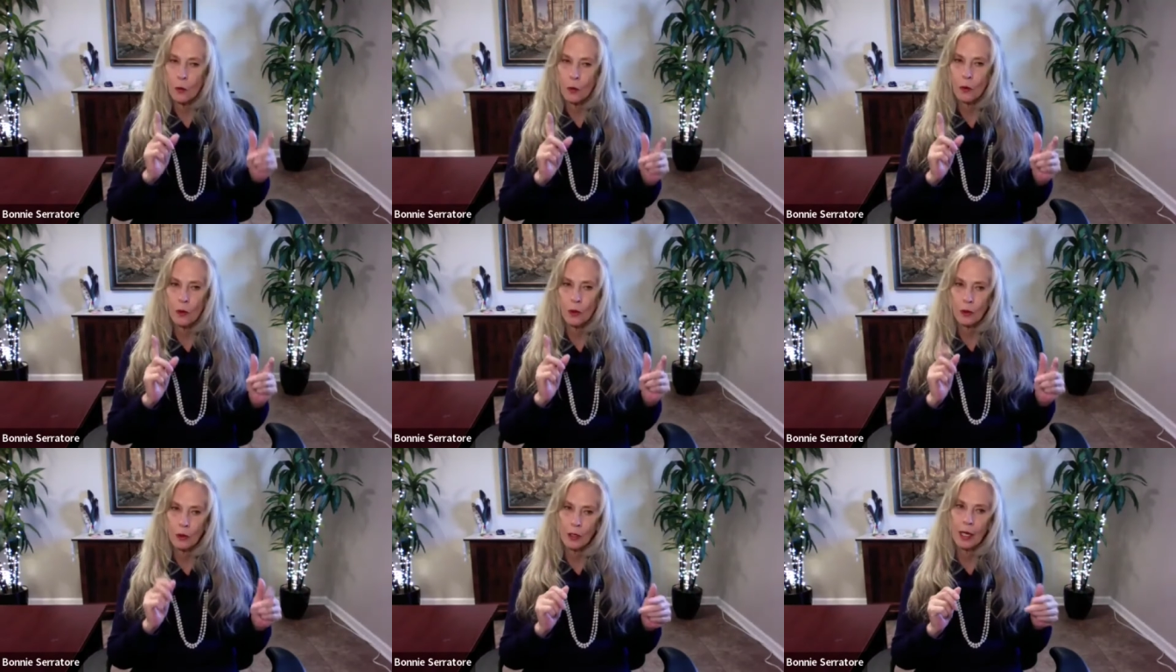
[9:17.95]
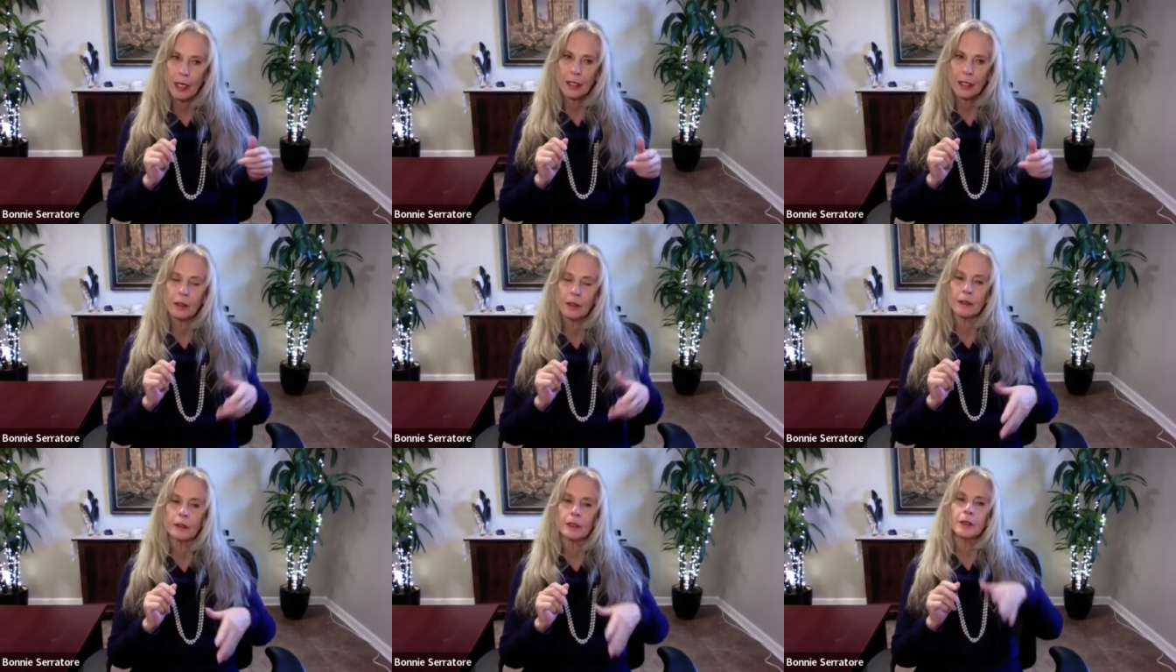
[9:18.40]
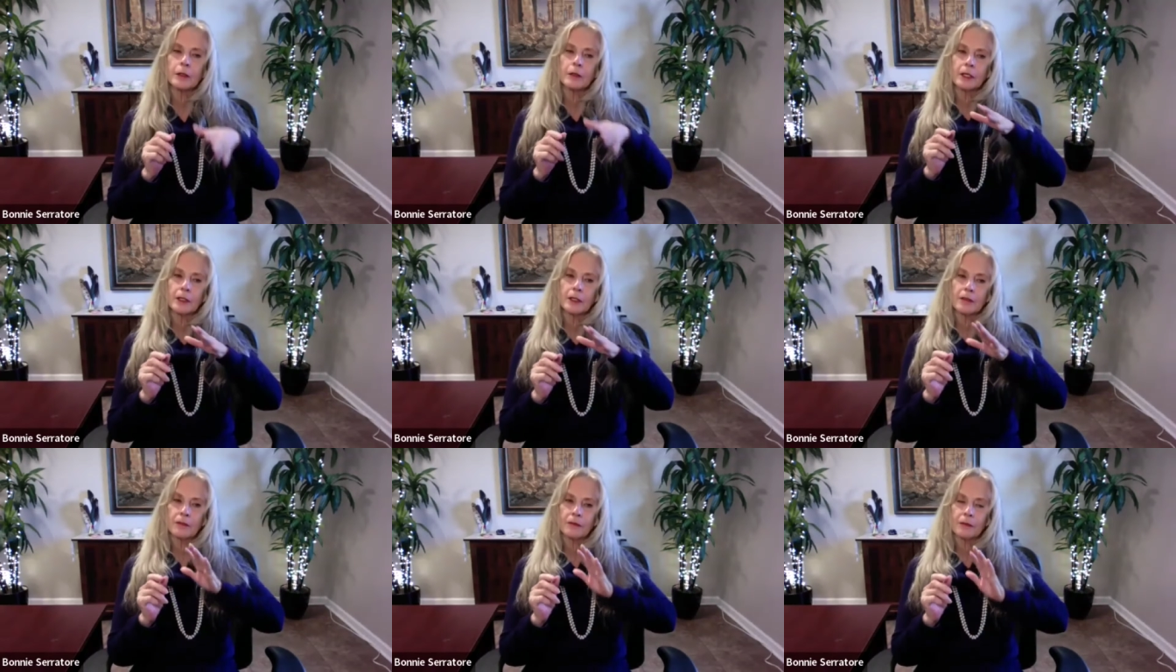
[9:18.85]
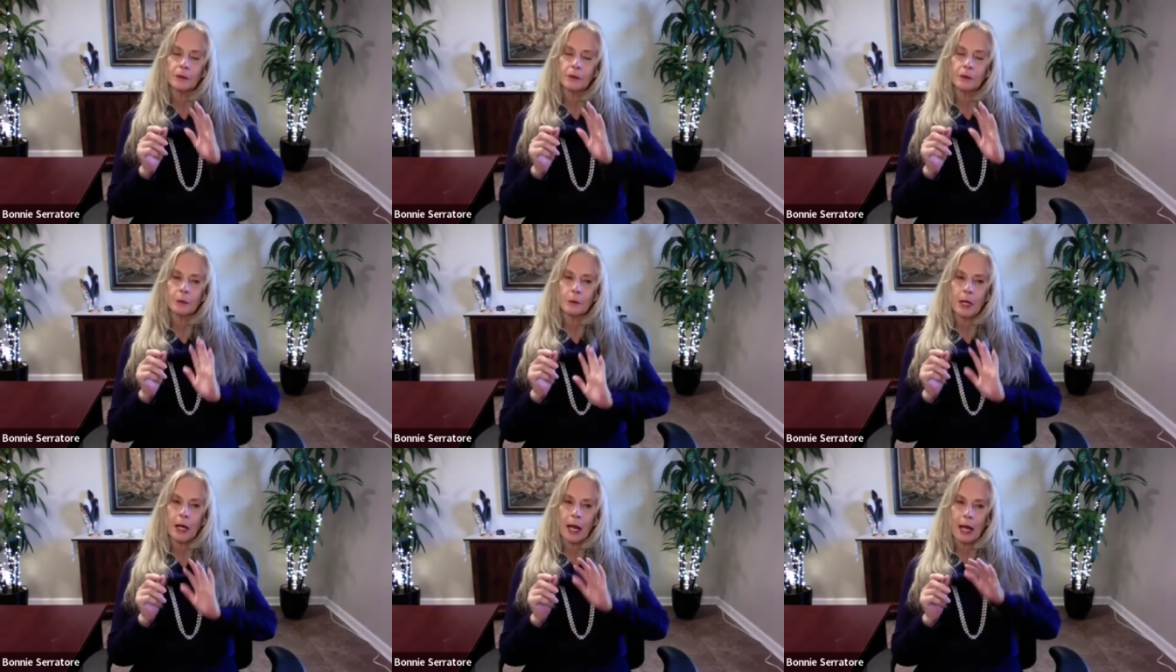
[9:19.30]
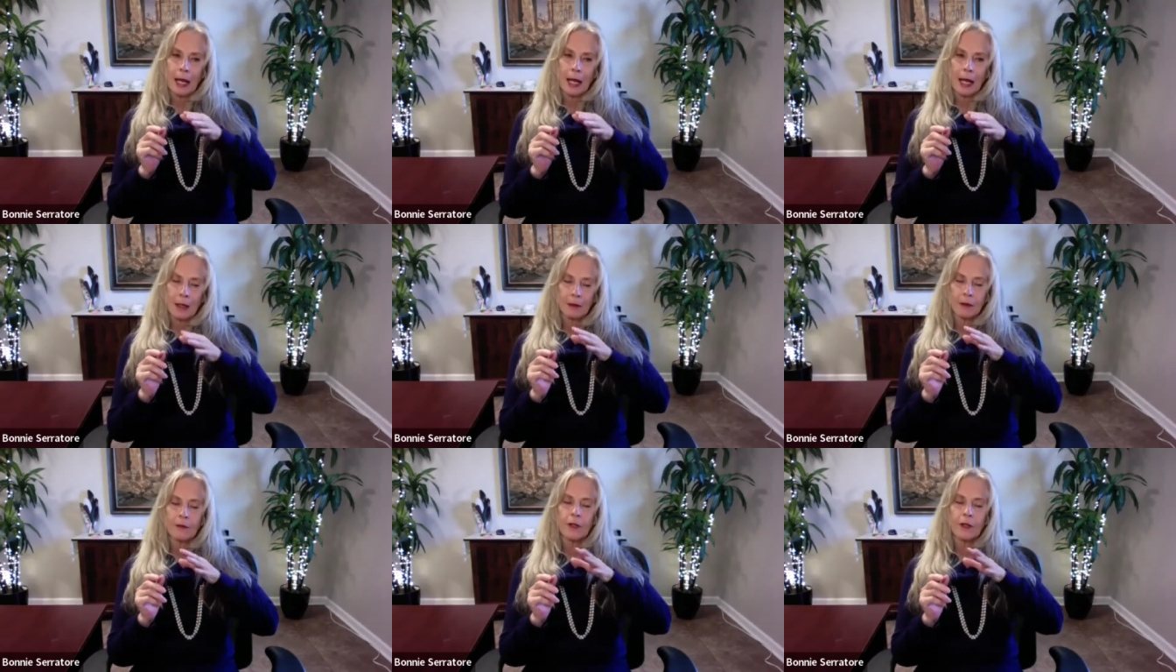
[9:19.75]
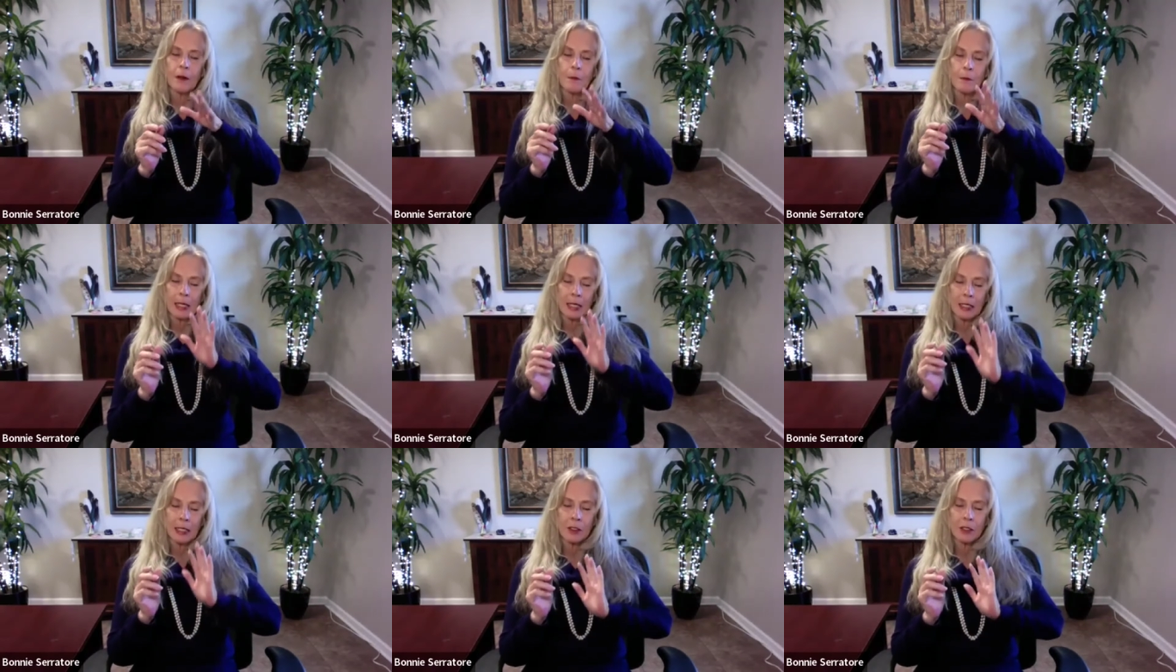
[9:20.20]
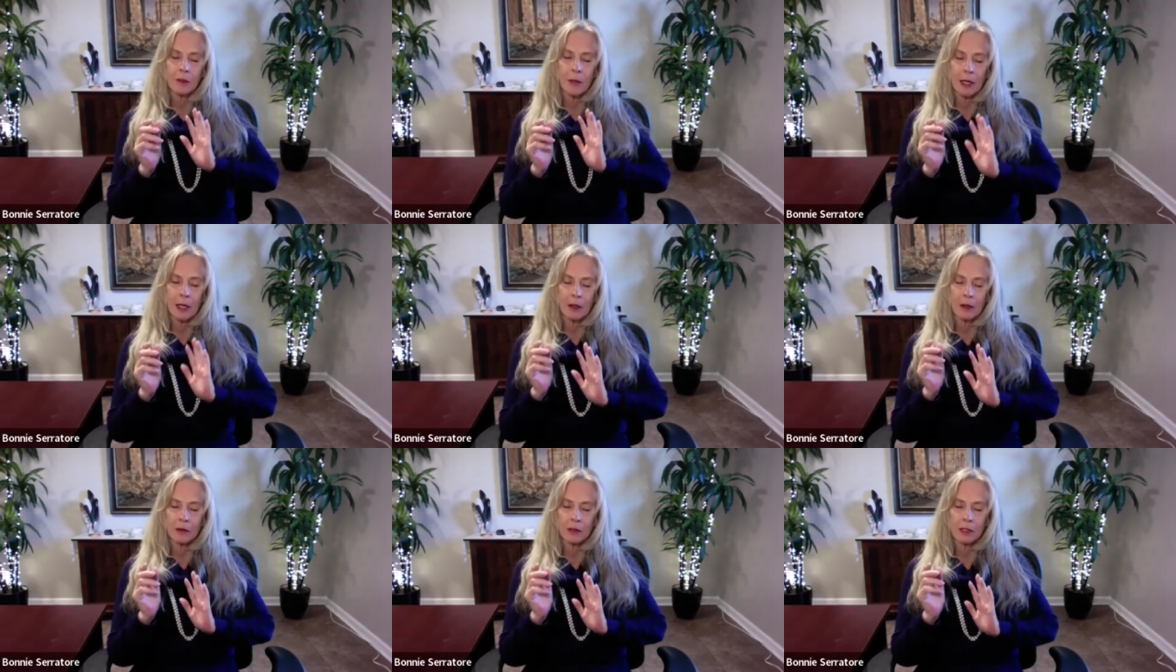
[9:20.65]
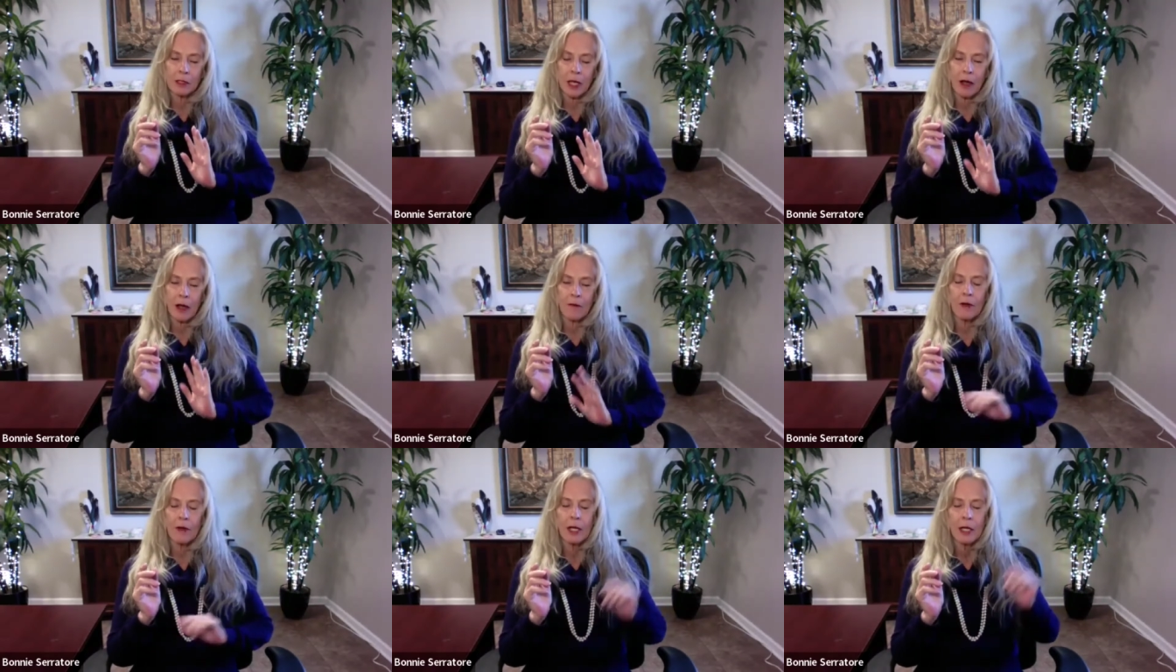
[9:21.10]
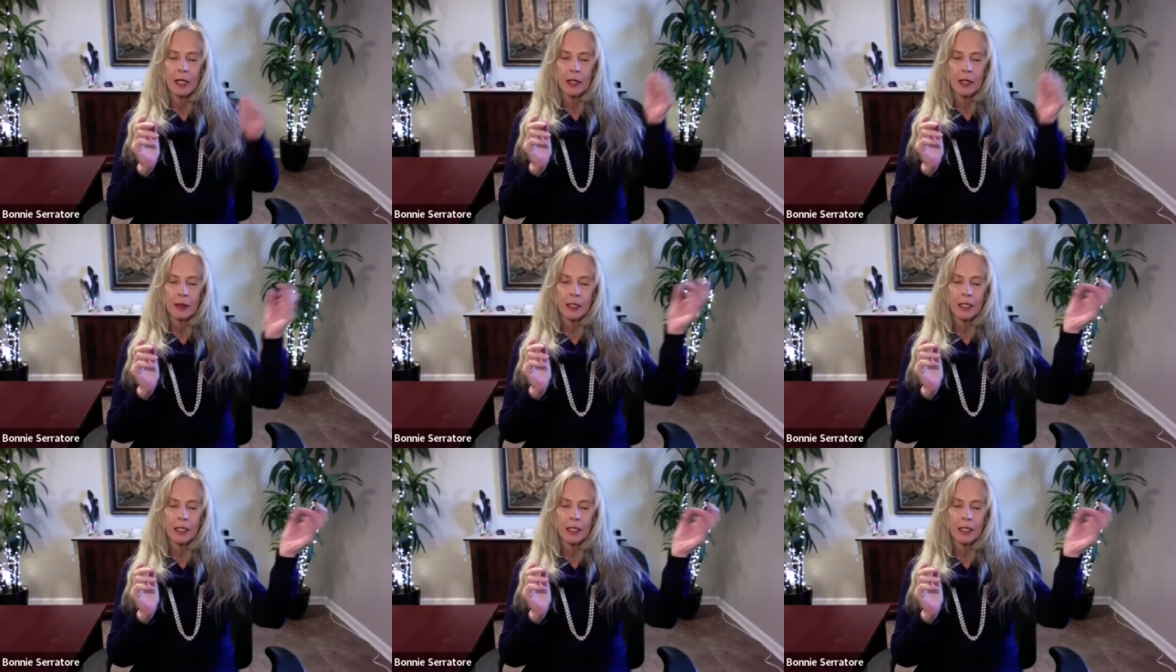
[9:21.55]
or I can literally come into my own self,